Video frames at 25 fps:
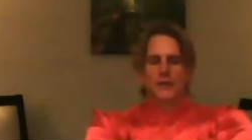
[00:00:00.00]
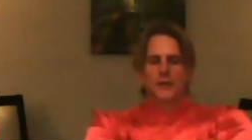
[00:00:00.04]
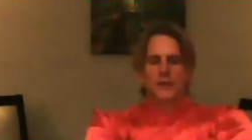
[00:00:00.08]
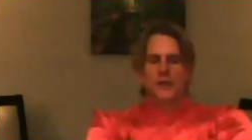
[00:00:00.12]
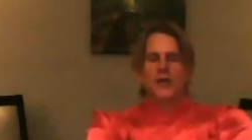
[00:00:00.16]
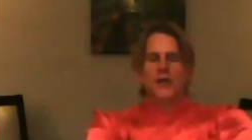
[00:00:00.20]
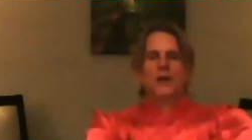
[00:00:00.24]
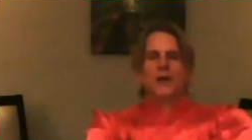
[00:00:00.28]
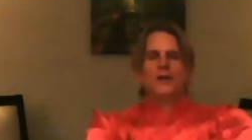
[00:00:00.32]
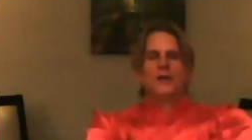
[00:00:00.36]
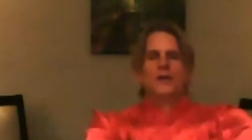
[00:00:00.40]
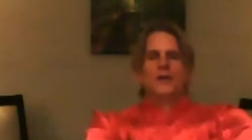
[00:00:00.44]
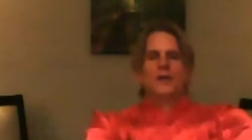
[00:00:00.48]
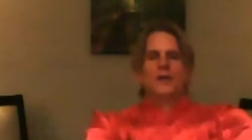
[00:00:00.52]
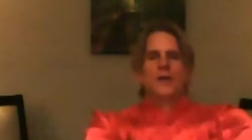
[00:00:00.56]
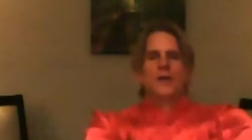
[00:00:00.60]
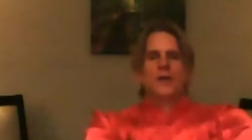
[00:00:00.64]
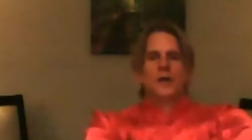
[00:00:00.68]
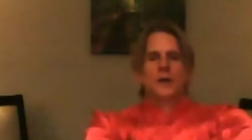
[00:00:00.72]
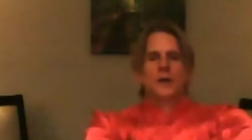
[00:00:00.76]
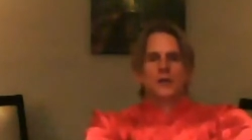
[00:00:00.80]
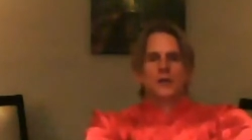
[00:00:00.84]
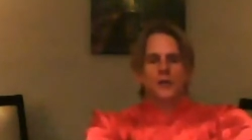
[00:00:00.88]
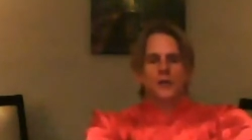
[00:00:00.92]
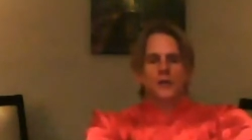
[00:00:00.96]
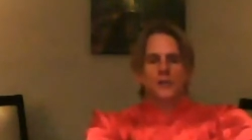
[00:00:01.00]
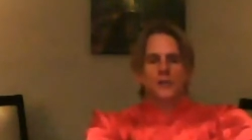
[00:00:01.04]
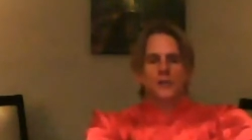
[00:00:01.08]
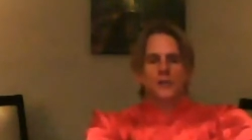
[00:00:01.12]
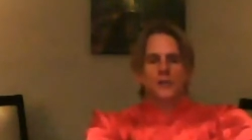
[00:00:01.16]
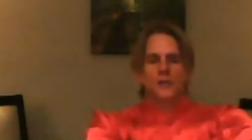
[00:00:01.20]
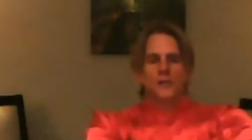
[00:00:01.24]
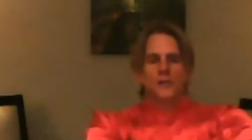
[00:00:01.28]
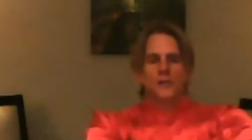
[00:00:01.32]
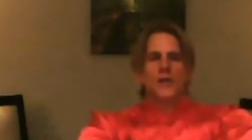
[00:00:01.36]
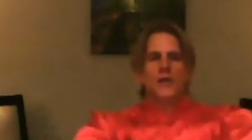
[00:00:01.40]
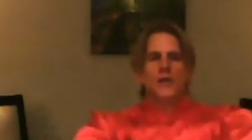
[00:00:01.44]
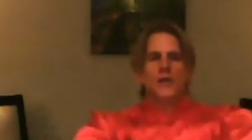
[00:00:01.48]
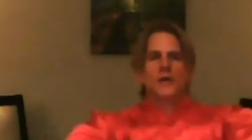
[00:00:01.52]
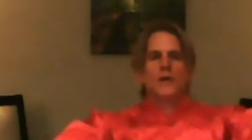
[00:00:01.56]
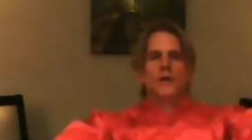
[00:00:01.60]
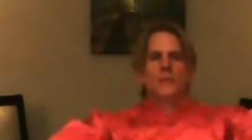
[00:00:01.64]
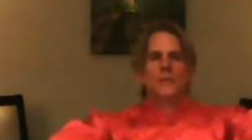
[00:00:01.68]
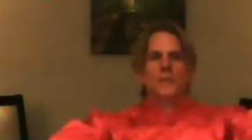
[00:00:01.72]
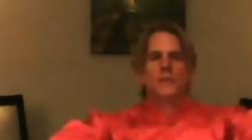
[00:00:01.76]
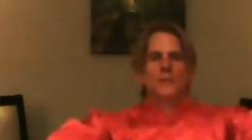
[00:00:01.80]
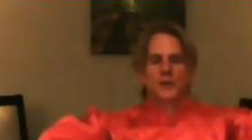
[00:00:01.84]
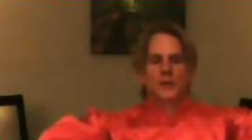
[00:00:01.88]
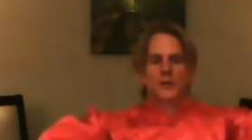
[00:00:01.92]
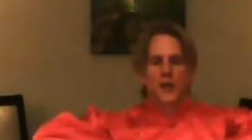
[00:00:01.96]
the other knuckle over here.
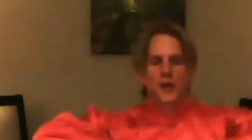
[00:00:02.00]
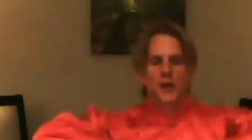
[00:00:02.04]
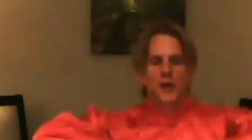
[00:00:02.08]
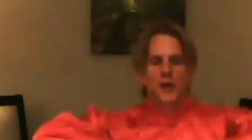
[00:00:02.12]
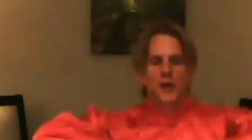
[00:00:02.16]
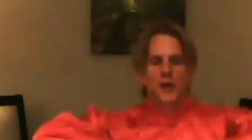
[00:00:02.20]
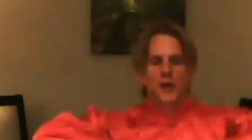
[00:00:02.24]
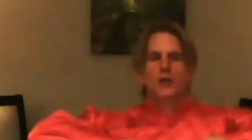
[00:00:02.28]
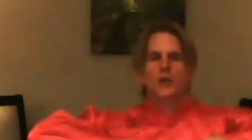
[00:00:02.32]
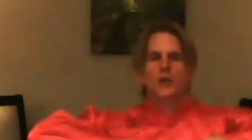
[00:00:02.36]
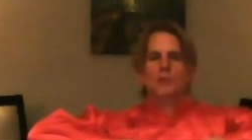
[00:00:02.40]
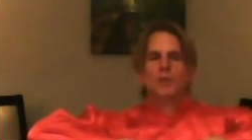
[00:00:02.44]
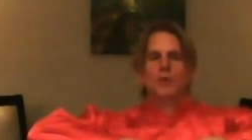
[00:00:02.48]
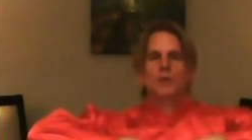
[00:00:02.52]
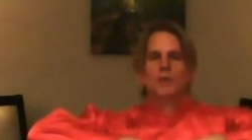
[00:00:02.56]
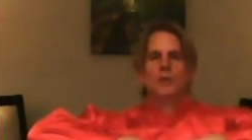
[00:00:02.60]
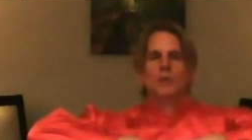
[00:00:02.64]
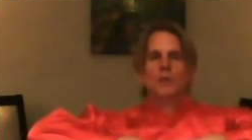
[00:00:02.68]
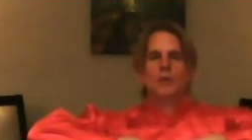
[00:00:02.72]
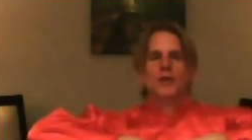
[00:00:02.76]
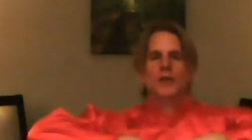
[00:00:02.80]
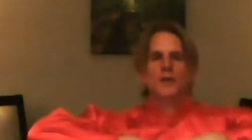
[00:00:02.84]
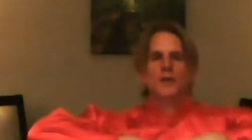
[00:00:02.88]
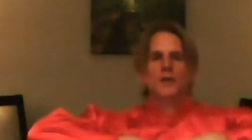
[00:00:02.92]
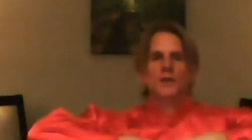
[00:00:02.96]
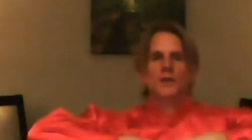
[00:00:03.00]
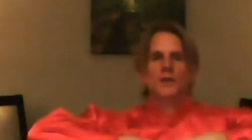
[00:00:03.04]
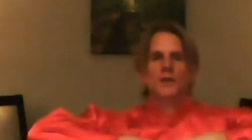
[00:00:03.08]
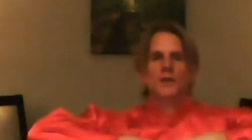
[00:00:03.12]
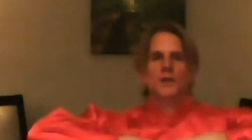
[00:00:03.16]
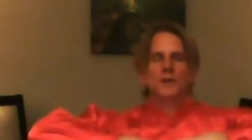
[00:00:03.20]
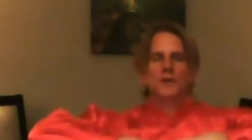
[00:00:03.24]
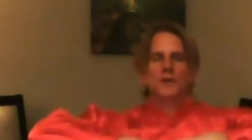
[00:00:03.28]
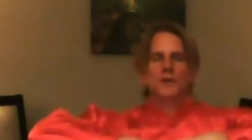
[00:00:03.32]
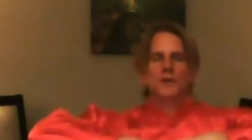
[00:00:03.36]
I'm going to touch those points.